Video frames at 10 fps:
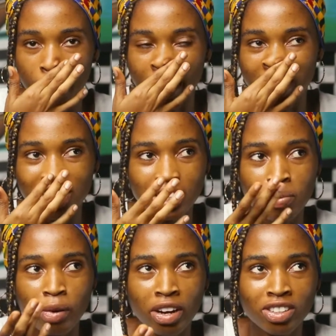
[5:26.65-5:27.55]
But in
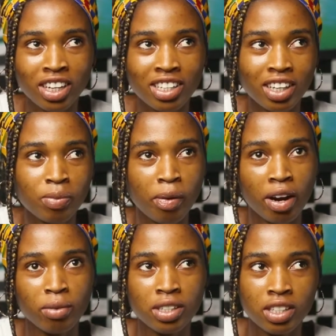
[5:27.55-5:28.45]
setting priorities, you can set
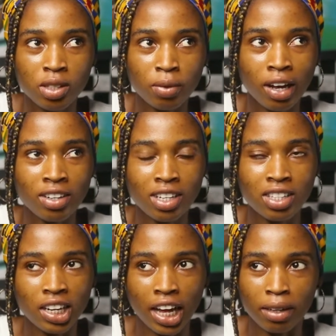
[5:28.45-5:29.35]
priorities without
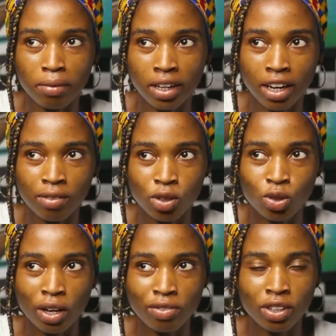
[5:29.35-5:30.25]
setting like
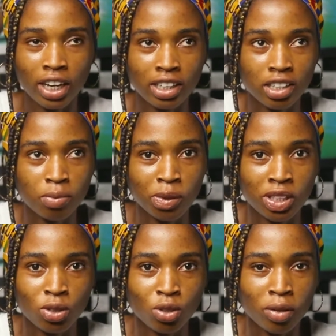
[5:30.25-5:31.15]
levels. So I feel like this point
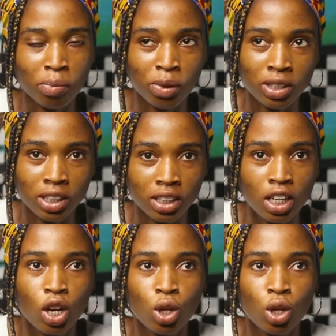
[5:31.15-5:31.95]
is also important.